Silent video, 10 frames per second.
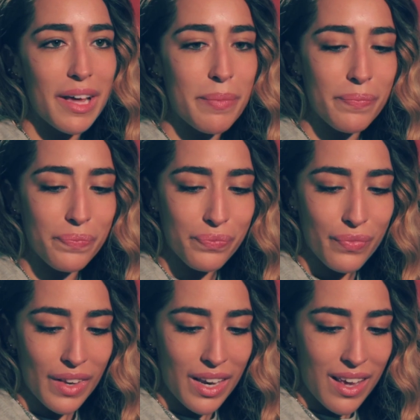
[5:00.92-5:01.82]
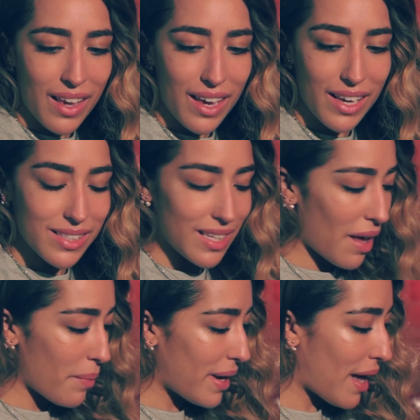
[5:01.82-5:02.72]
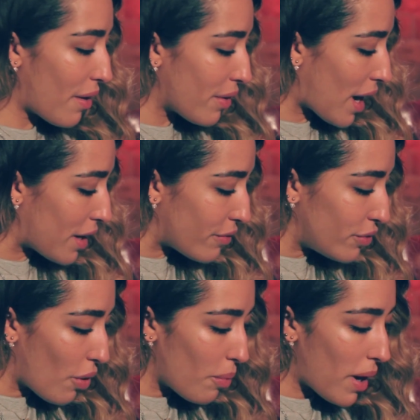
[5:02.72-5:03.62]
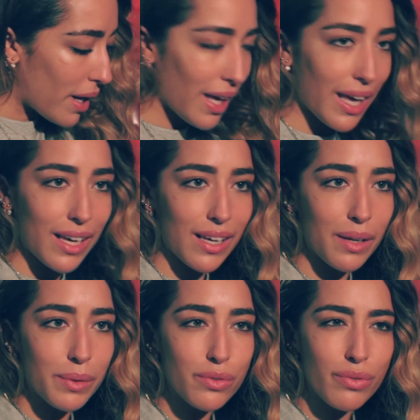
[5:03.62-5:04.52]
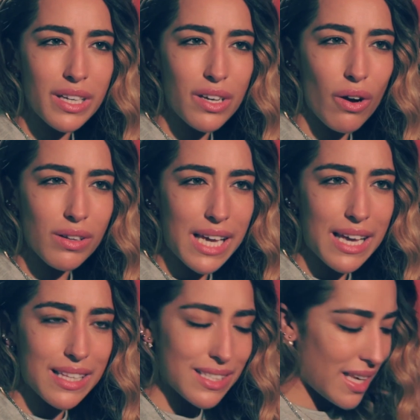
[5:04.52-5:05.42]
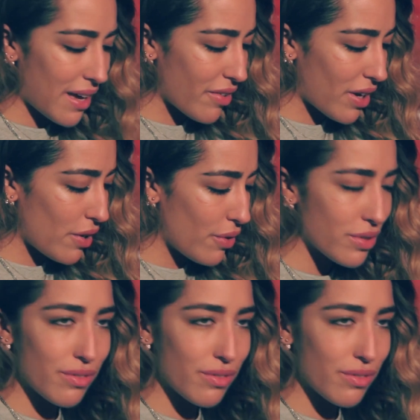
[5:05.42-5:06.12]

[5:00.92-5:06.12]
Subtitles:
I went out kind of not working, and it was a really hot day this year, and I looked